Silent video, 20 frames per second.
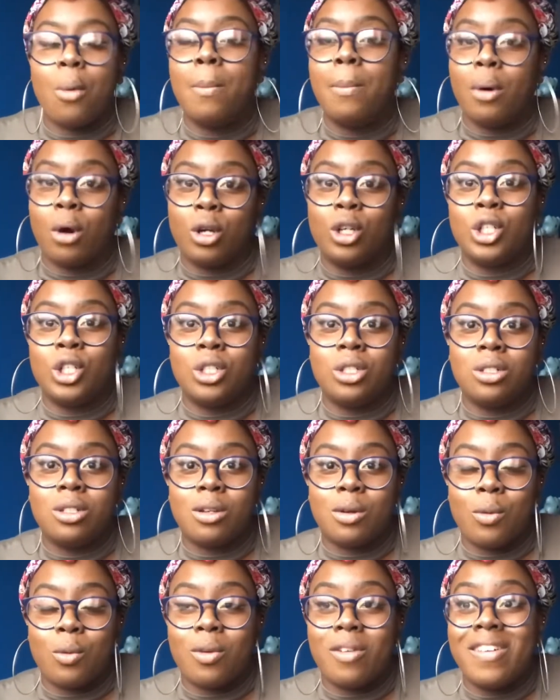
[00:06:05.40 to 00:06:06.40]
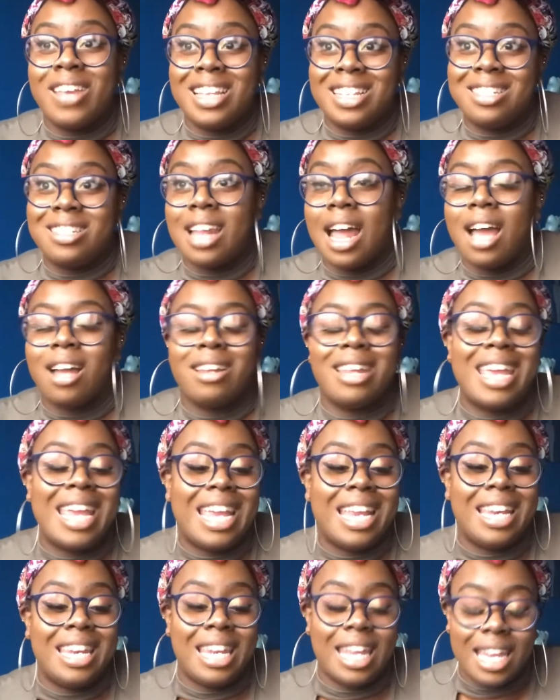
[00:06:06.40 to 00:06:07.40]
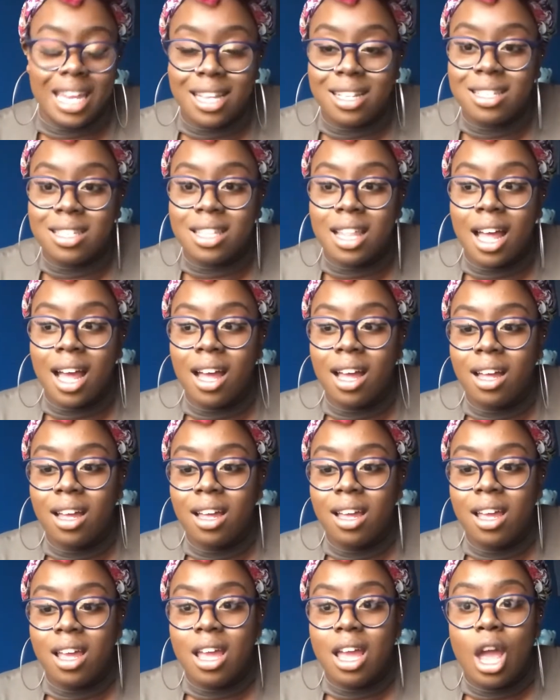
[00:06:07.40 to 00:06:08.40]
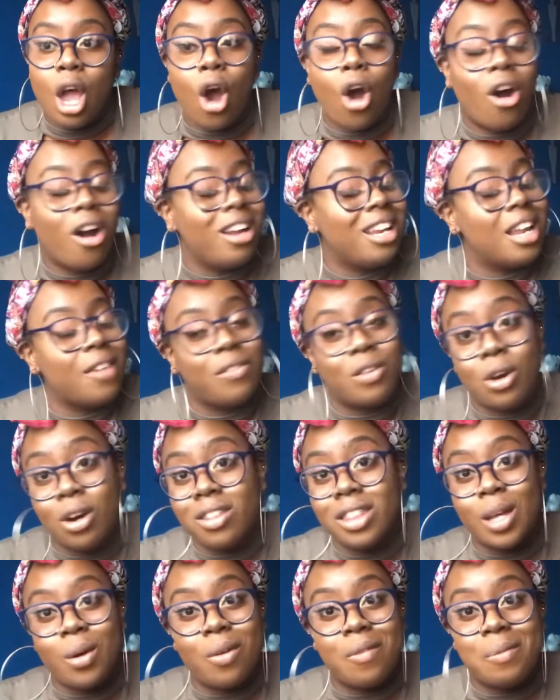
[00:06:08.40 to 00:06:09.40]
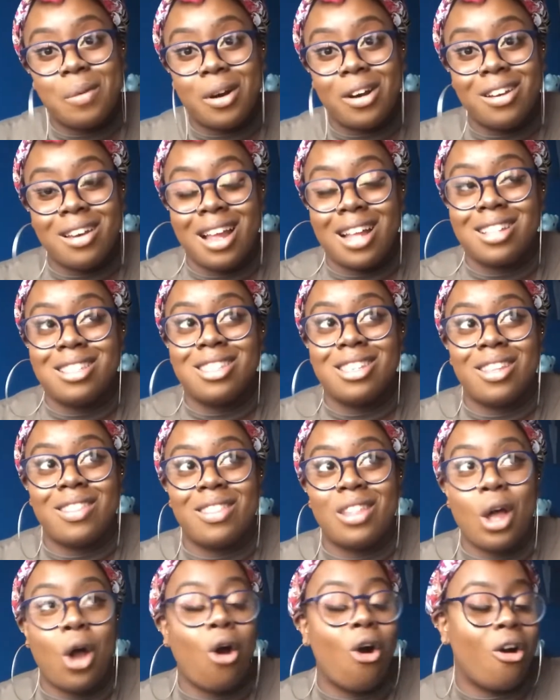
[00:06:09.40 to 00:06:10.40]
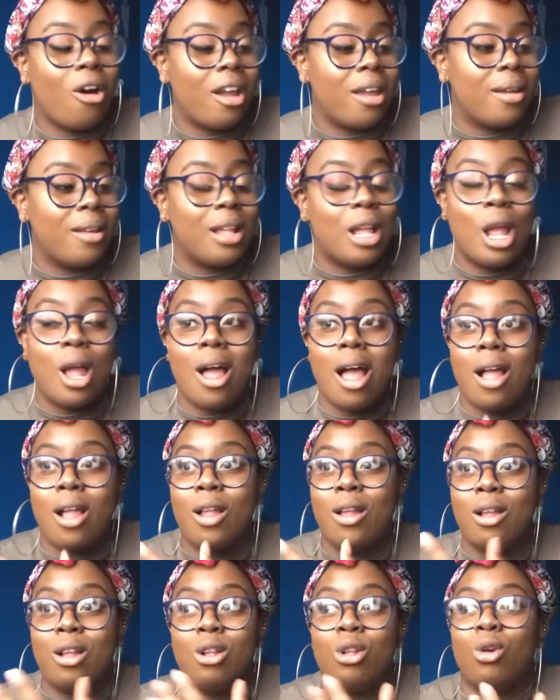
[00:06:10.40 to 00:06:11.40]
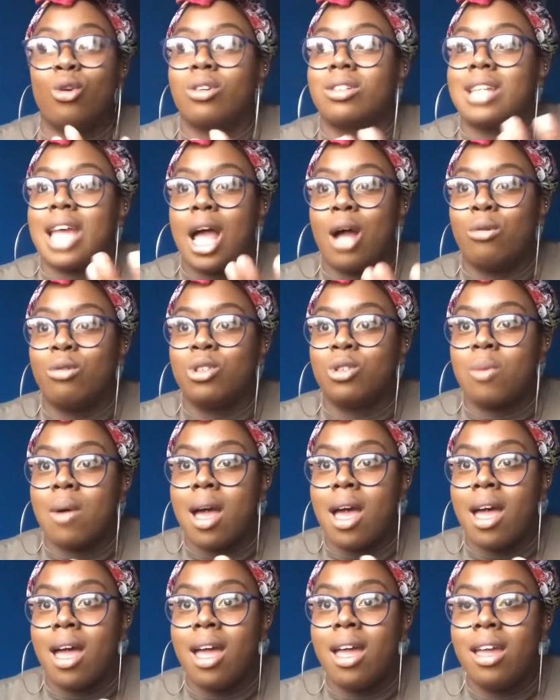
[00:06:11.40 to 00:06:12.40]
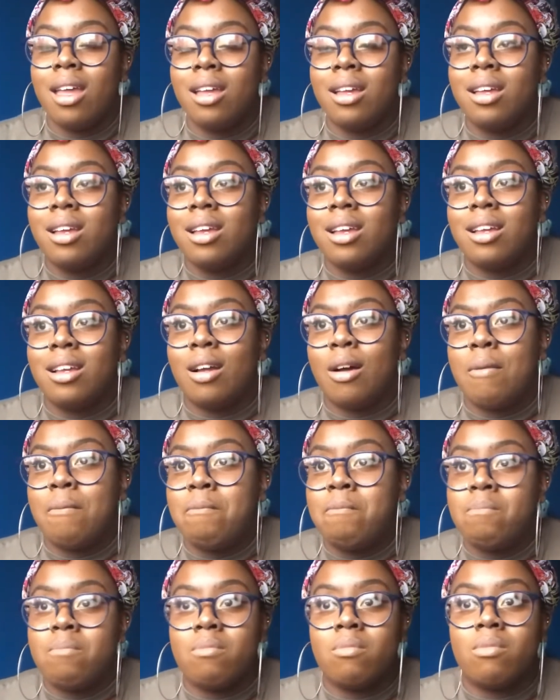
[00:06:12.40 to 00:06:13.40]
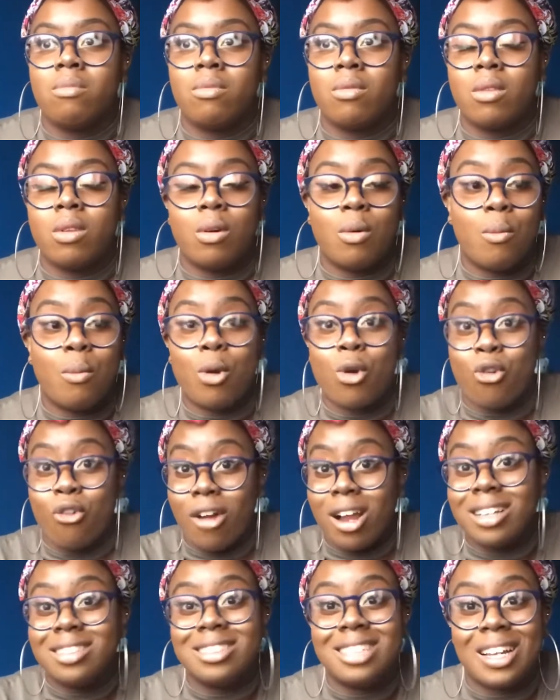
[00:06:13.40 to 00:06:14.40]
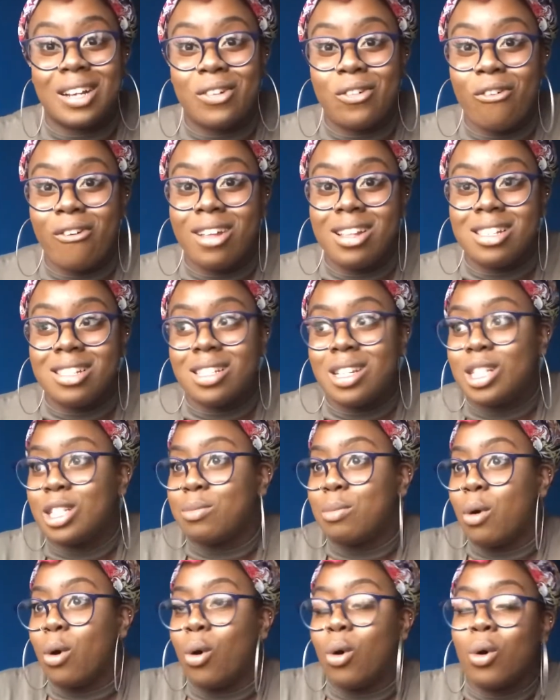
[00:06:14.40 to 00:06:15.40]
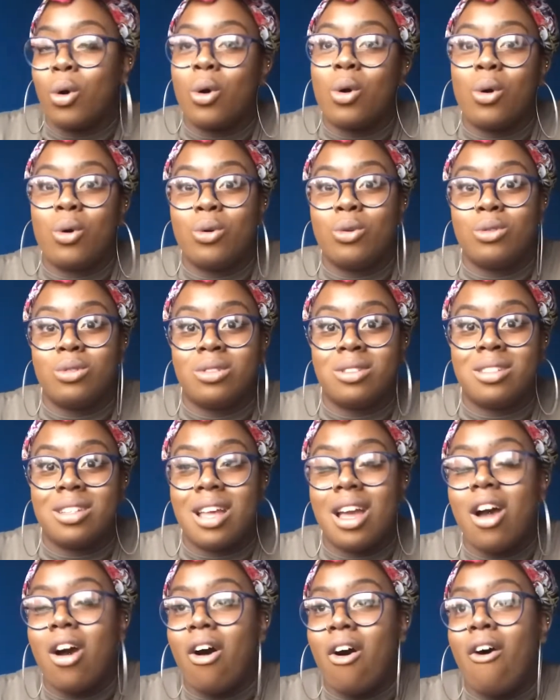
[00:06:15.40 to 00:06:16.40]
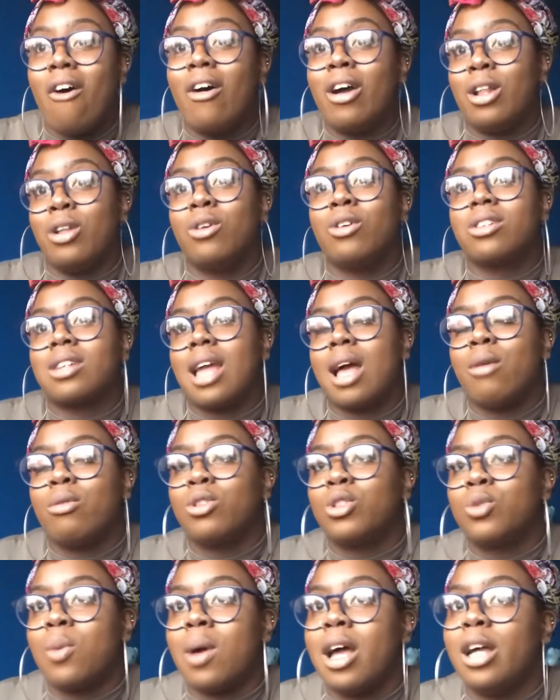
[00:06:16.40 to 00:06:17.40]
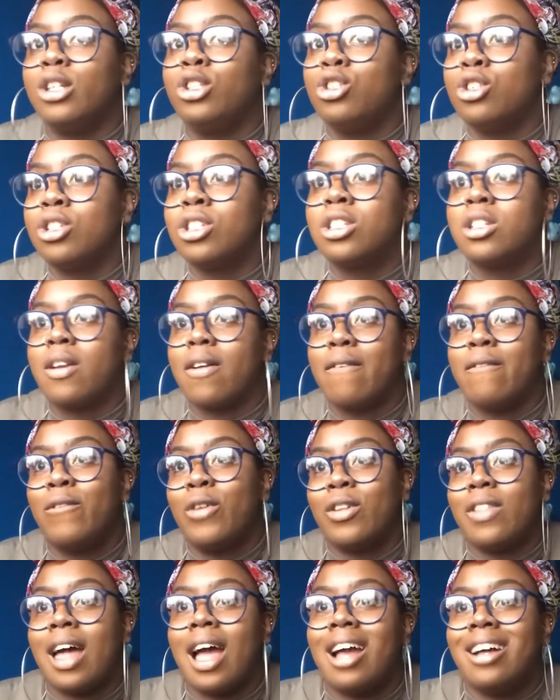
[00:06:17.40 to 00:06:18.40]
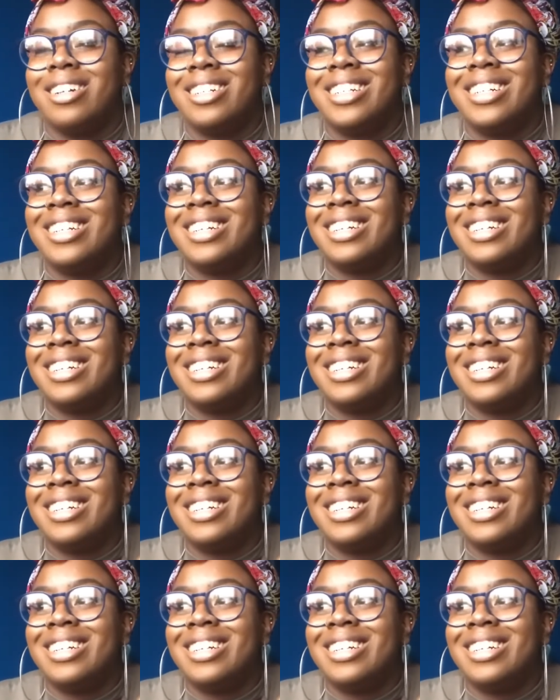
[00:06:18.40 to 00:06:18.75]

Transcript: bond with his dad. He needs that. I never got that with my dad, so I looked elsewhere. My granddad, for instance, my uncles, I looked elsewhere just for that